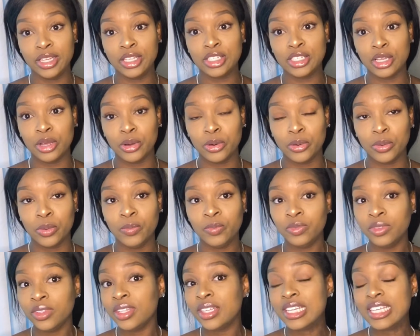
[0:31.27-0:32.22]
So
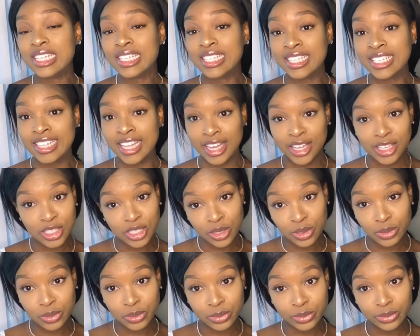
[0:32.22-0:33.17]
stay
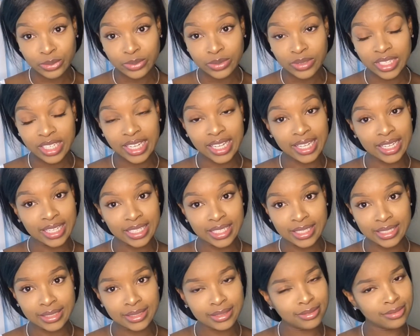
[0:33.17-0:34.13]
tuned,
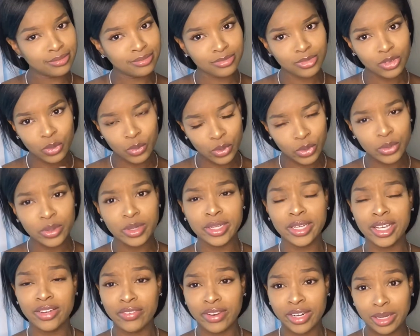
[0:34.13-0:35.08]
and we're going to
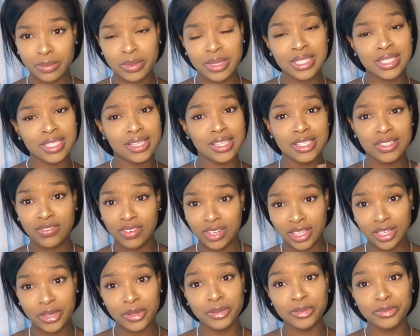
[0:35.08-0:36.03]
get right up into this
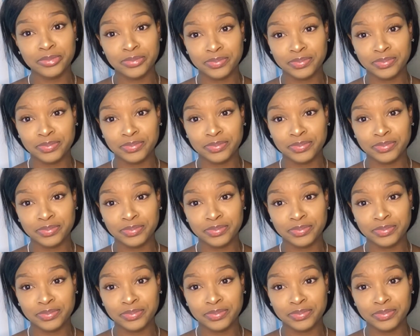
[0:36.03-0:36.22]
video.